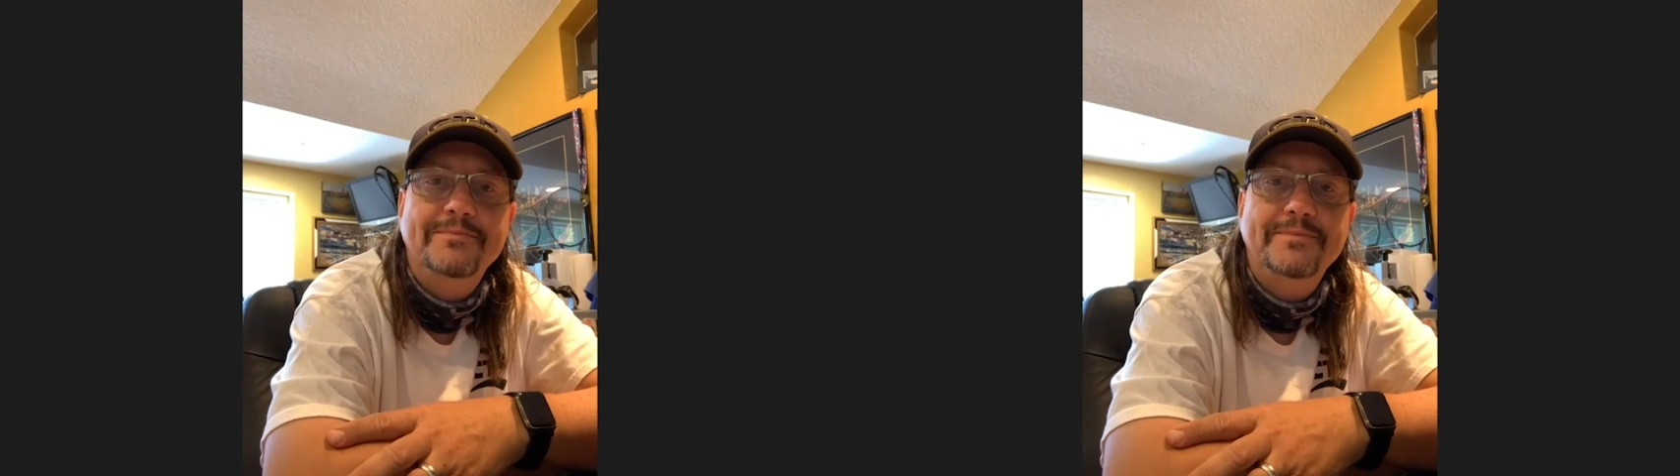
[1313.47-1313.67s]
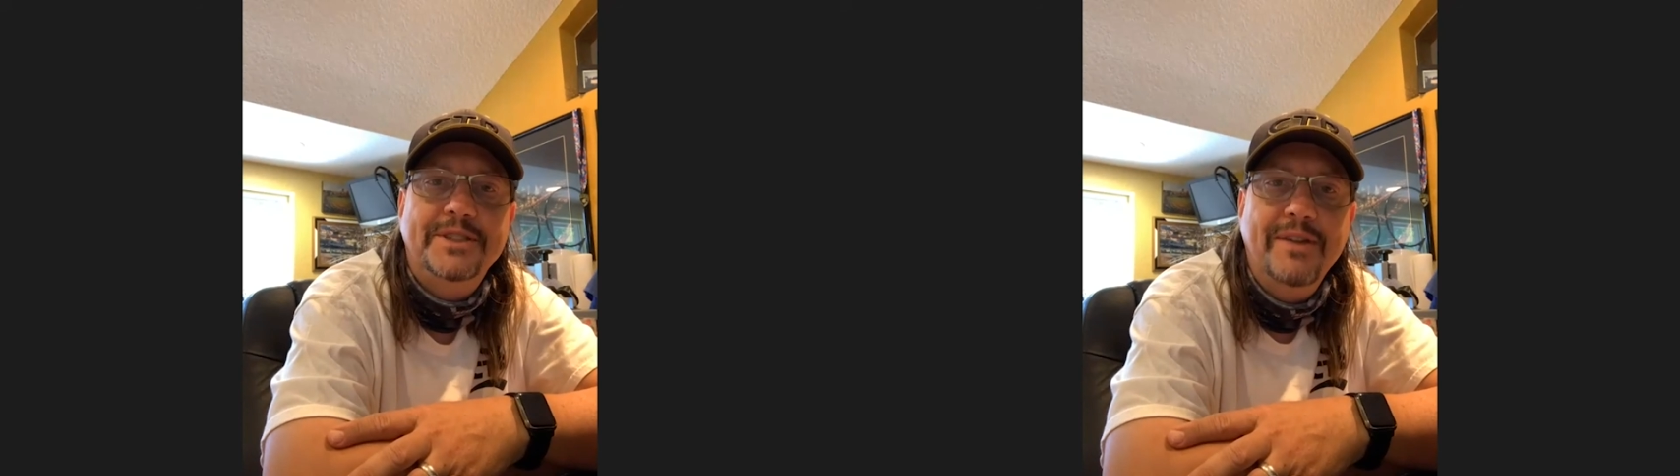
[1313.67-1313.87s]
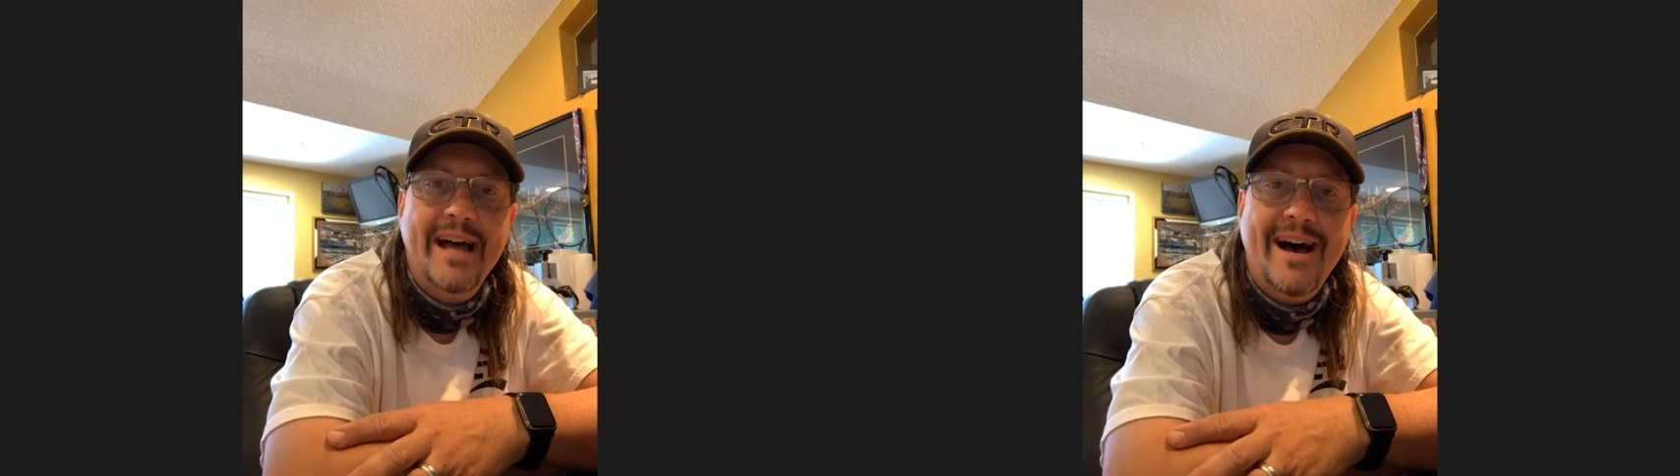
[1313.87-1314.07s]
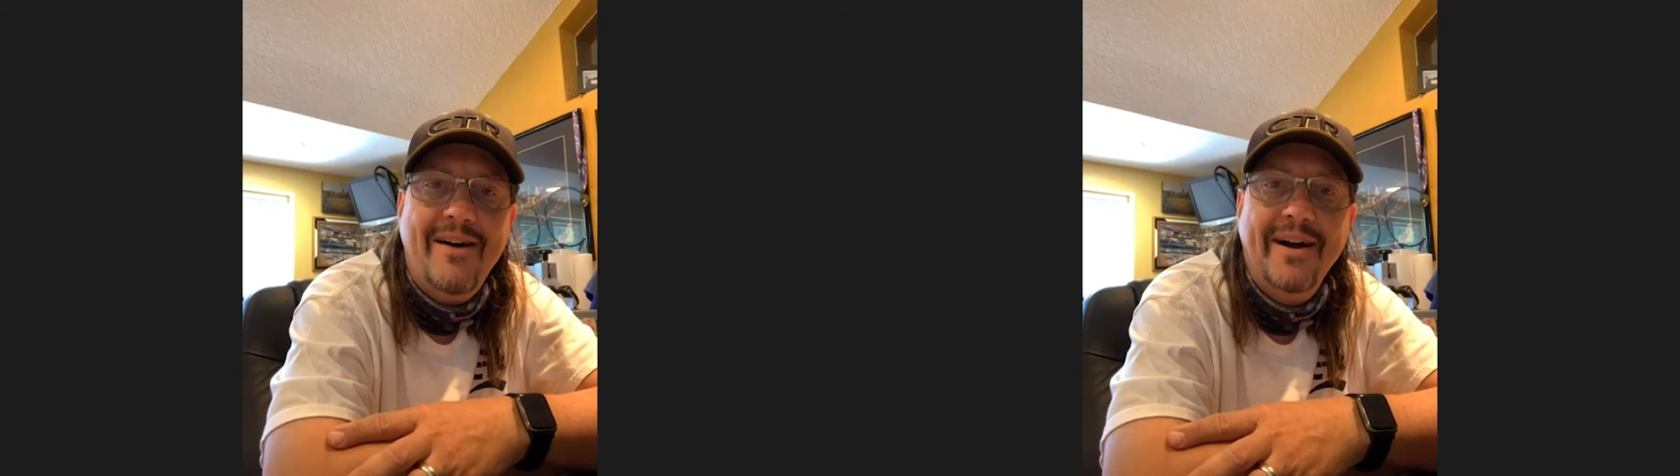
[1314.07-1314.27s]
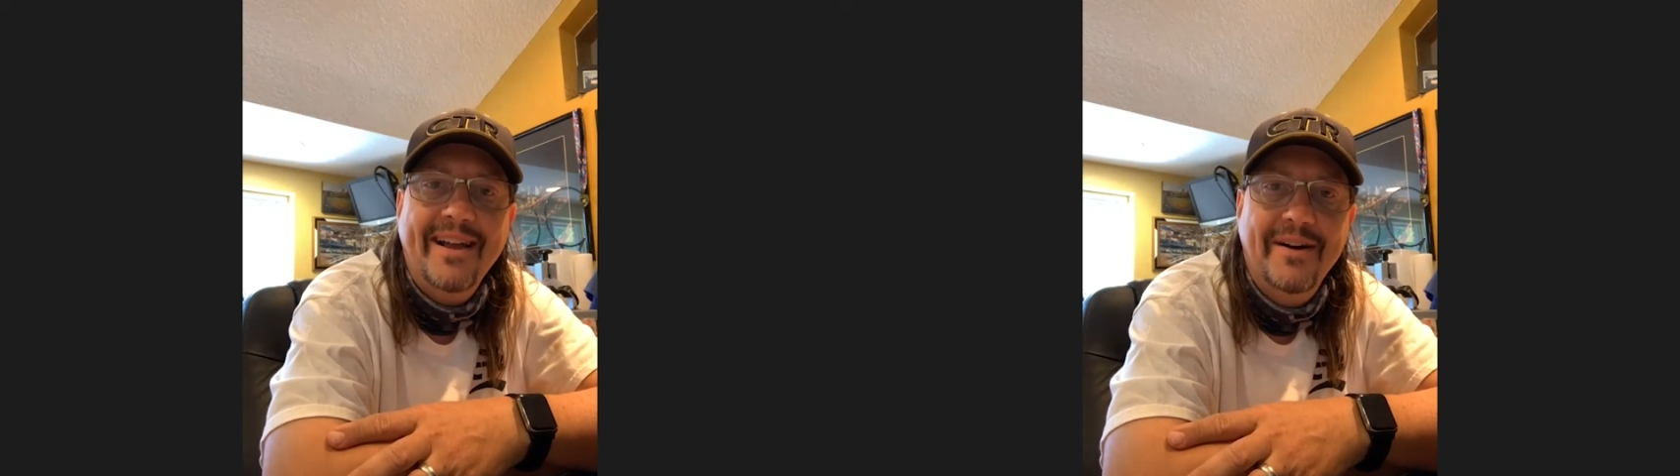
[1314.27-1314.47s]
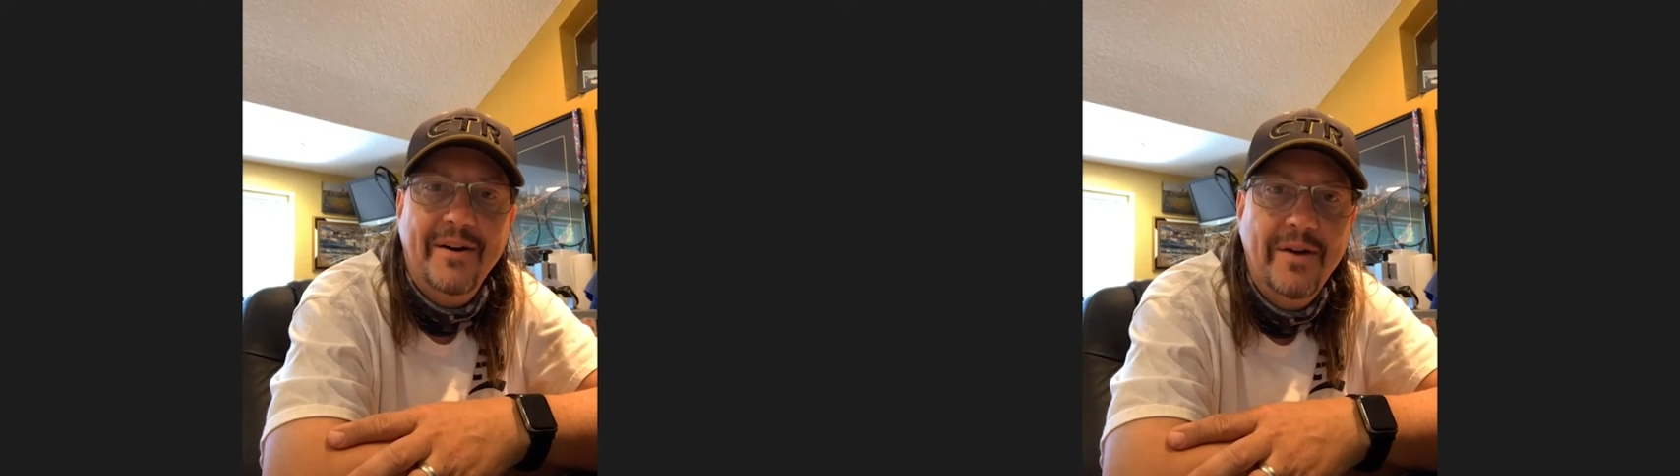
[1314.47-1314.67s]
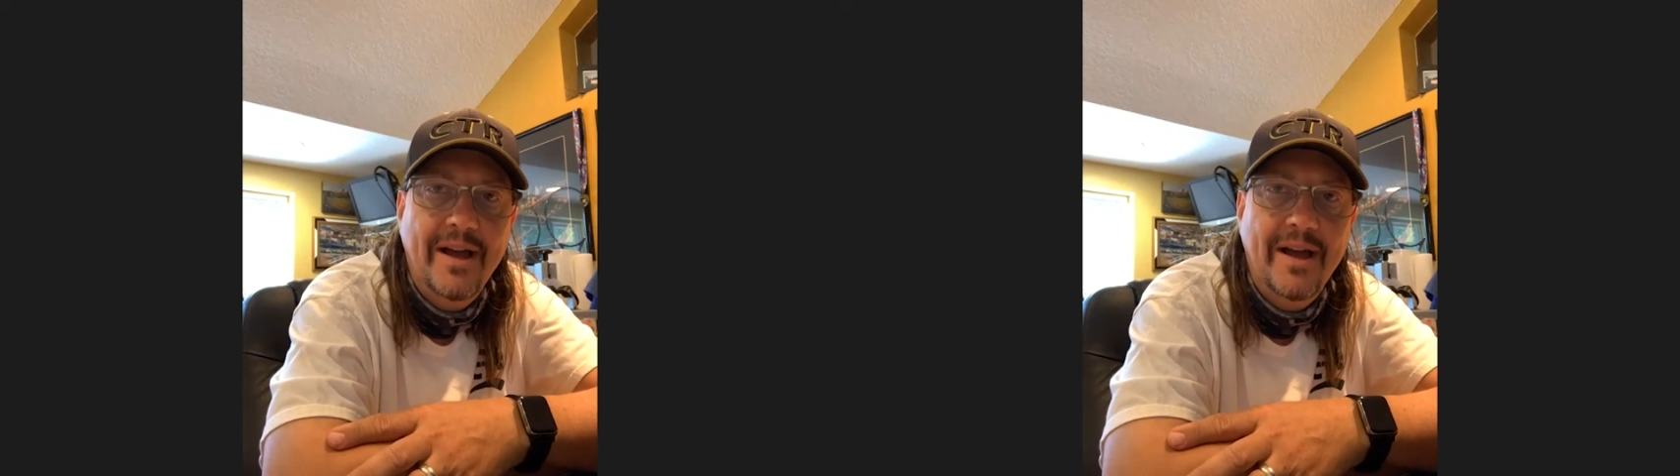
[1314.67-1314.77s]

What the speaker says: So now I go,